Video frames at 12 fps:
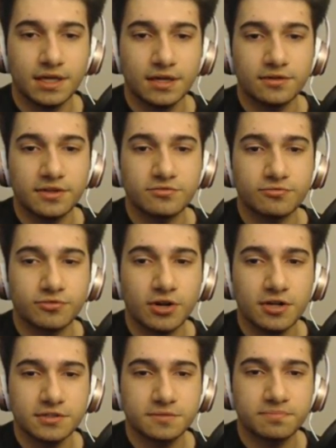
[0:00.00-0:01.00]
Now this
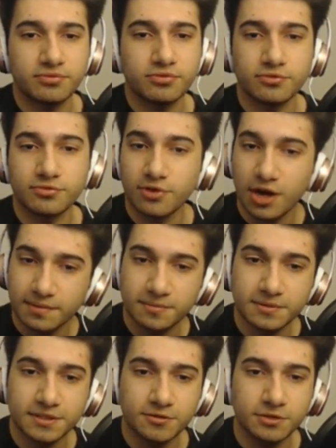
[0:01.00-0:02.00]
Raw's
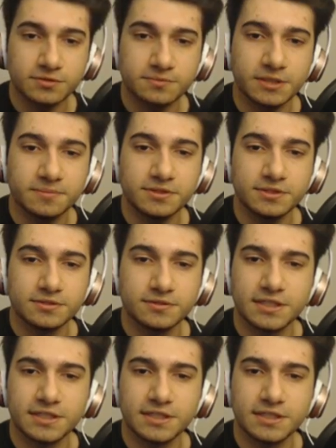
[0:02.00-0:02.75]
probably going for my blue.